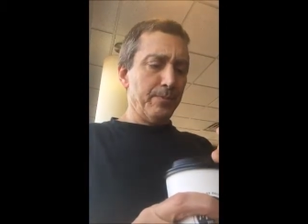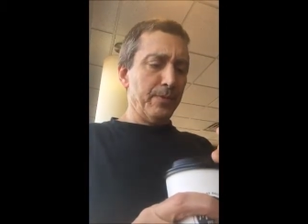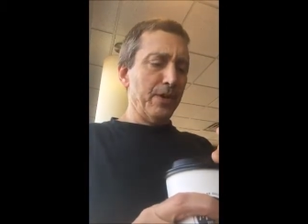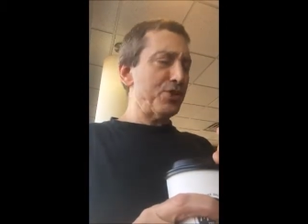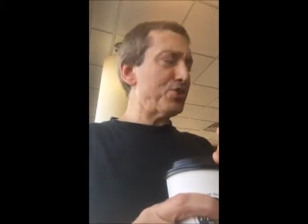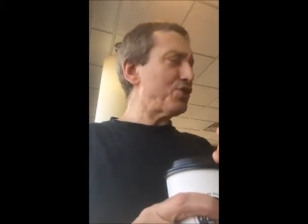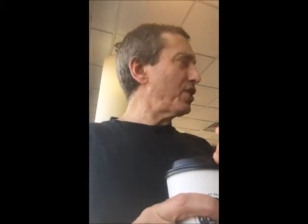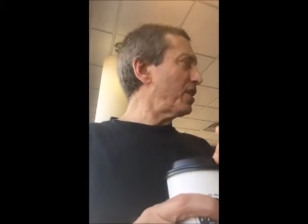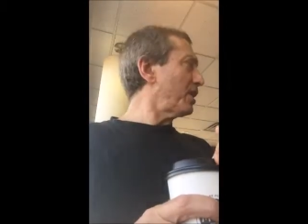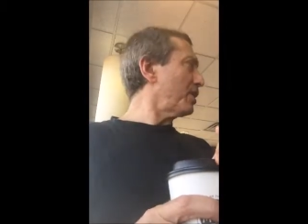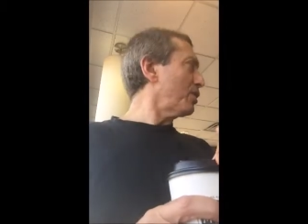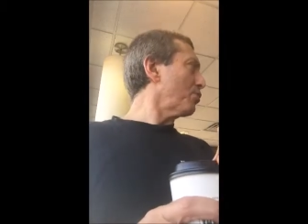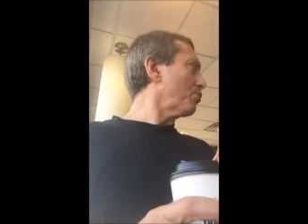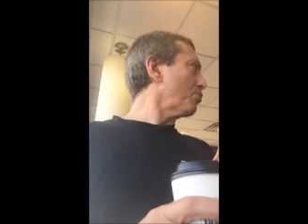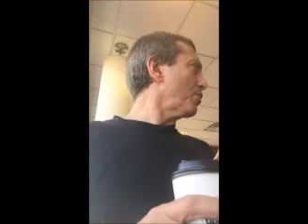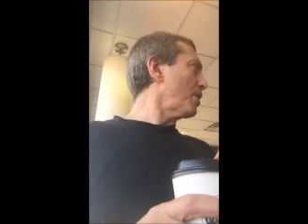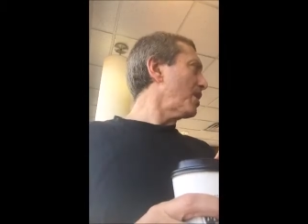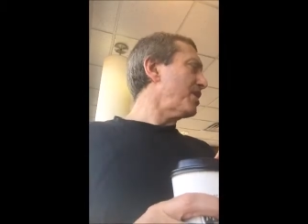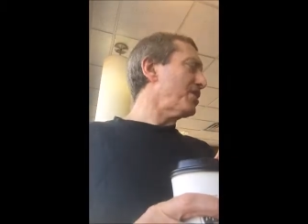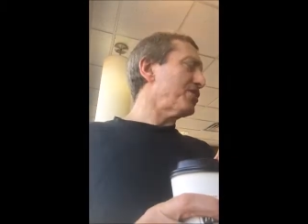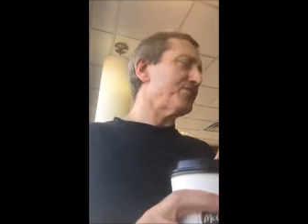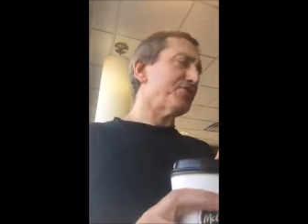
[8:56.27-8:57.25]
They should get a
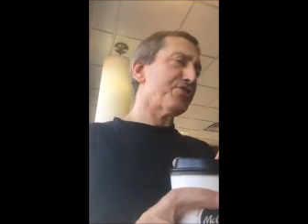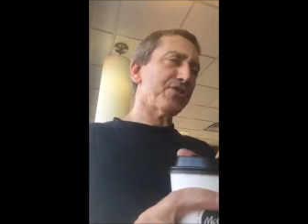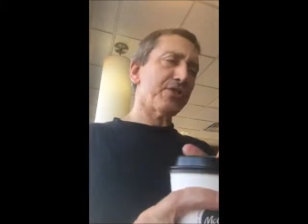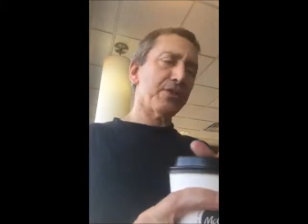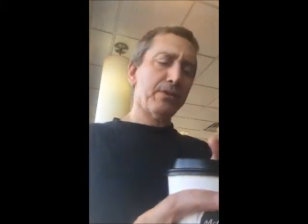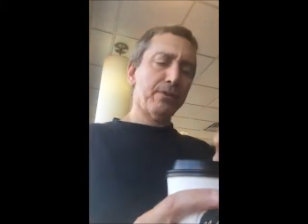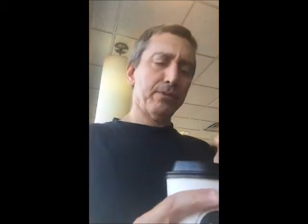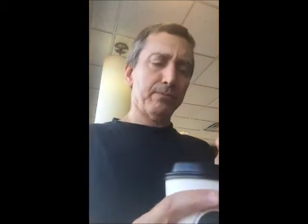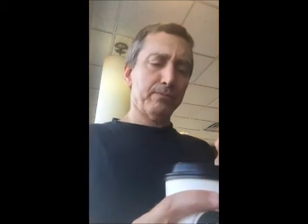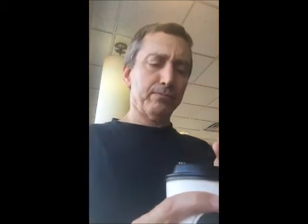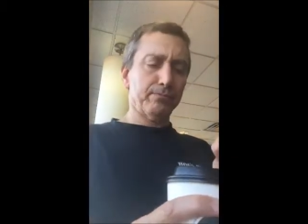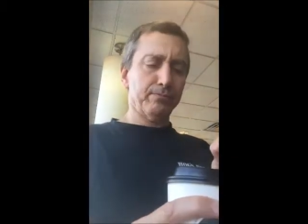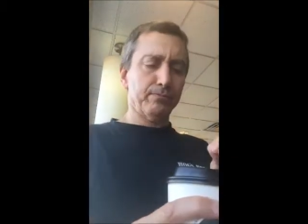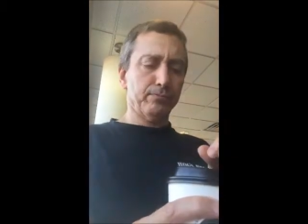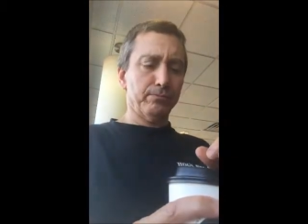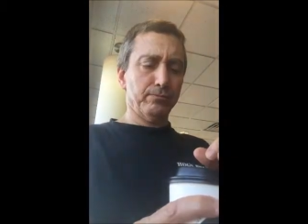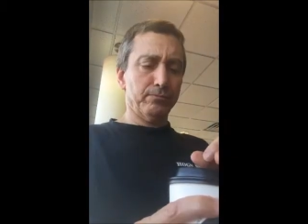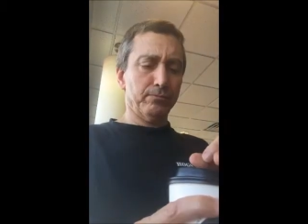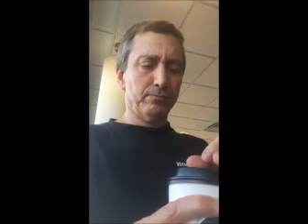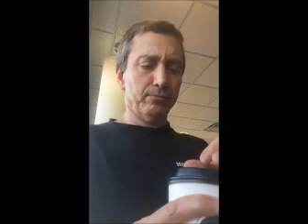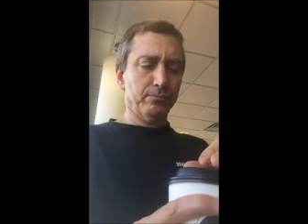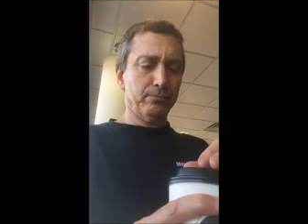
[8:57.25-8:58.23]
raise.
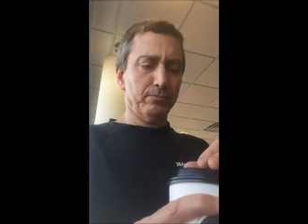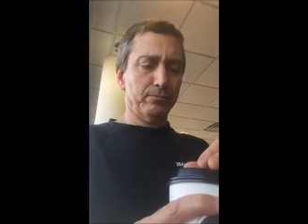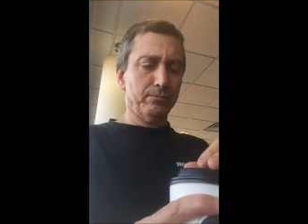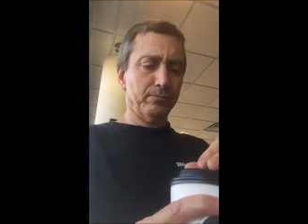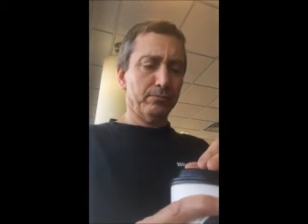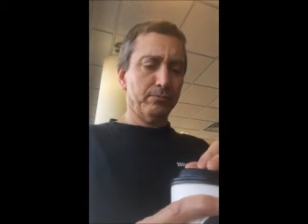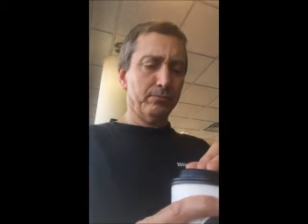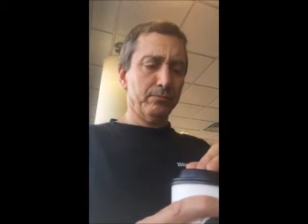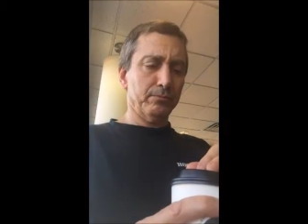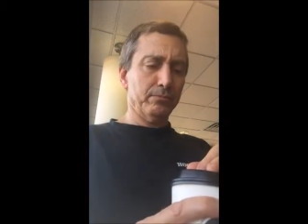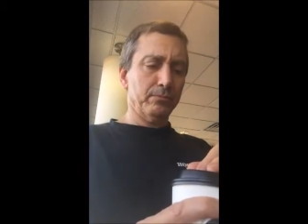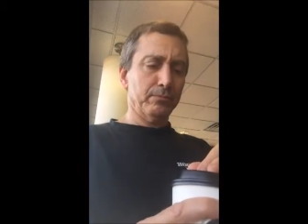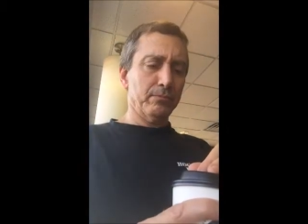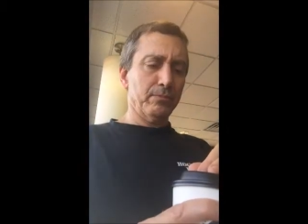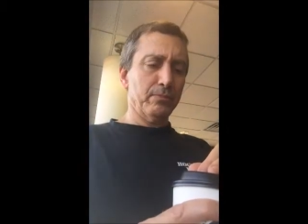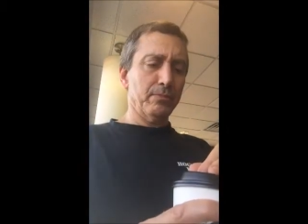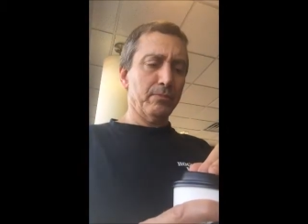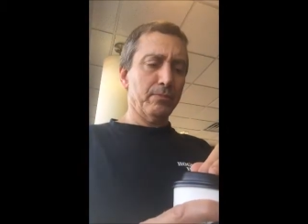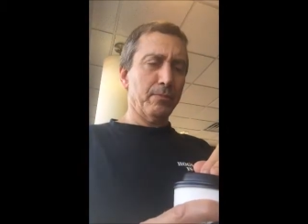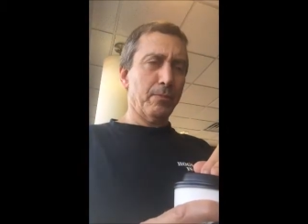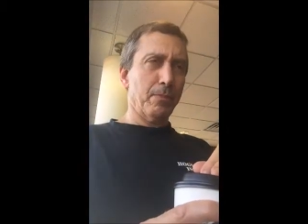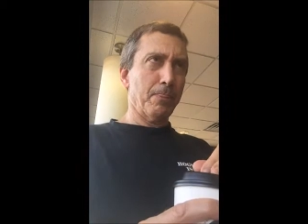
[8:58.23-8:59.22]

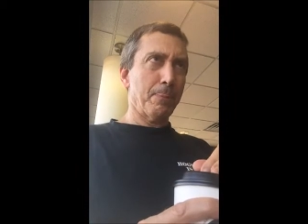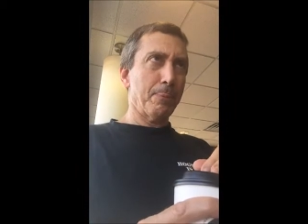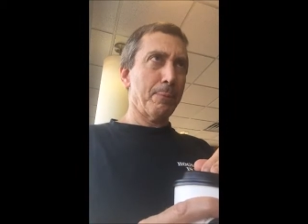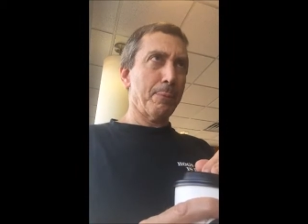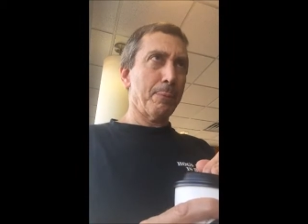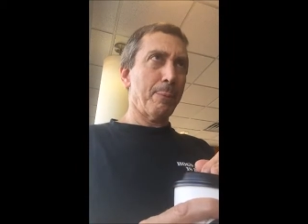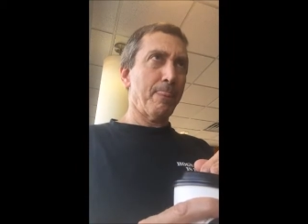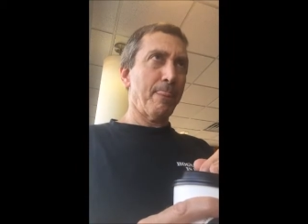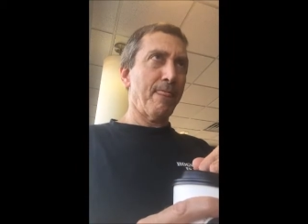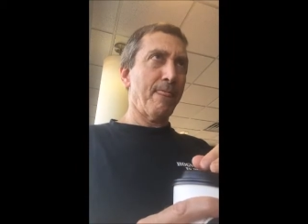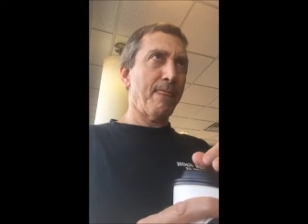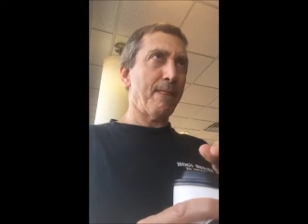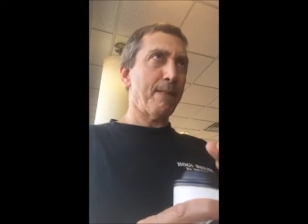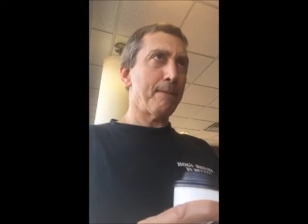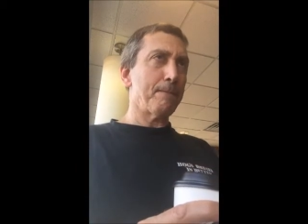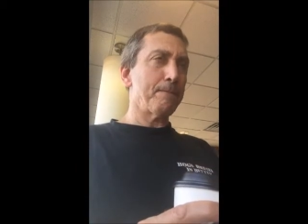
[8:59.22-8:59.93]
Oh God, did I